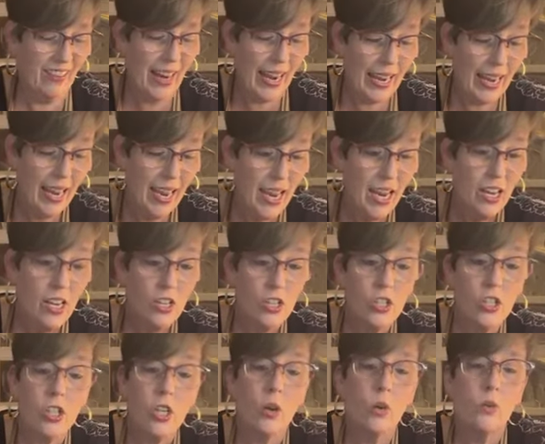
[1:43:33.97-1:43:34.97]
All right.
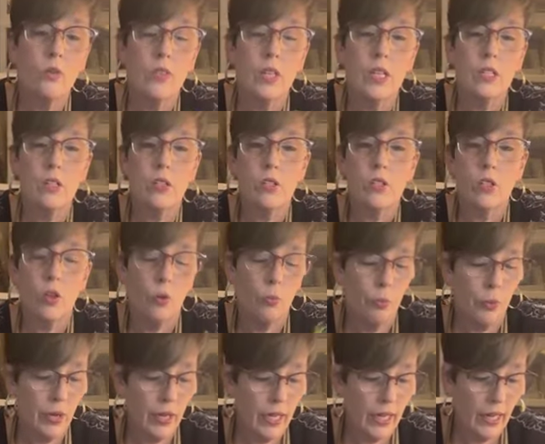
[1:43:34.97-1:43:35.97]
So these are
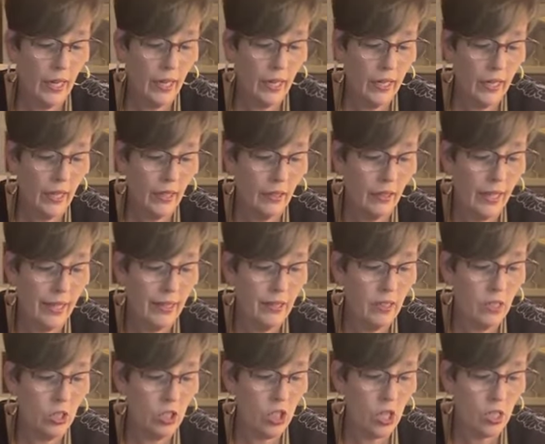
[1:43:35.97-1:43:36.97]
so pretty. And I
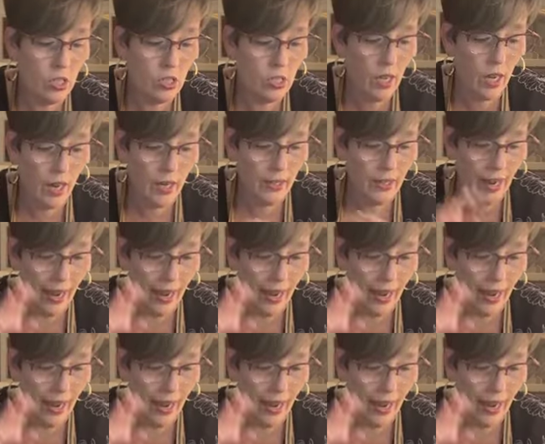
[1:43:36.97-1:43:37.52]
like to just